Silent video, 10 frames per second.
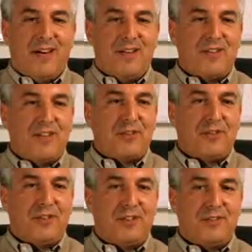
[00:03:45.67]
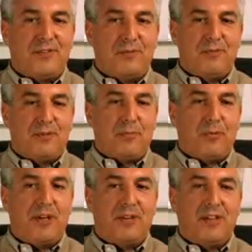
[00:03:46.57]
essentially to
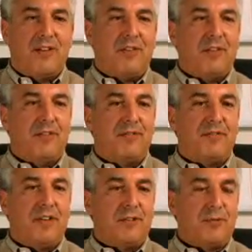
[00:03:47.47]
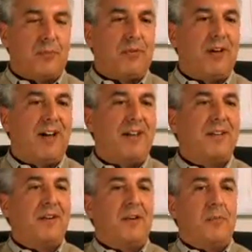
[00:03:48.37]
bring a level of, to apply
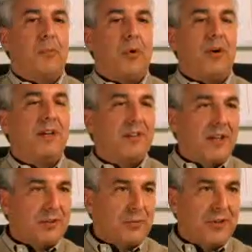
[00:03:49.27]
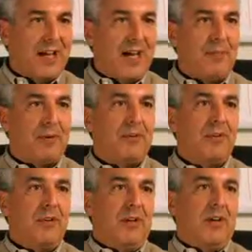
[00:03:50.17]
more intellectual capital
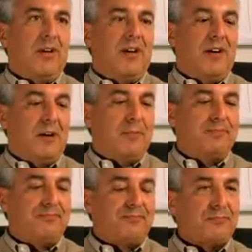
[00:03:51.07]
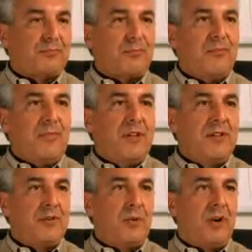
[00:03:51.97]

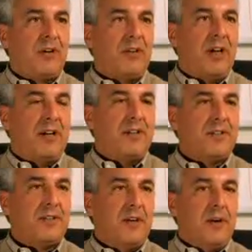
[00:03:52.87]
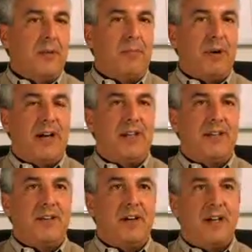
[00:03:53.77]
to our clients by
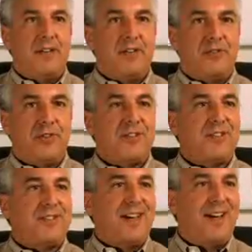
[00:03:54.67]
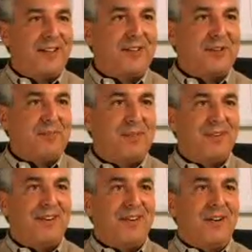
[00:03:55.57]
not just telling them
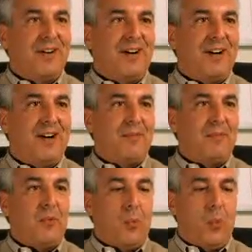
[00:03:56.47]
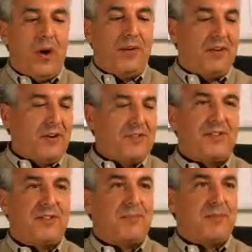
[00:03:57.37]
what our
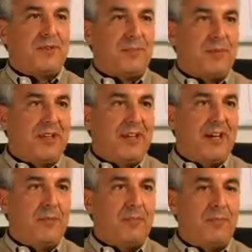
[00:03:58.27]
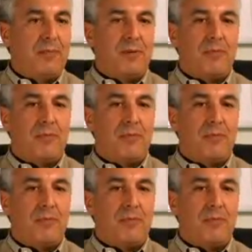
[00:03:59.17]
systems are spitting out, but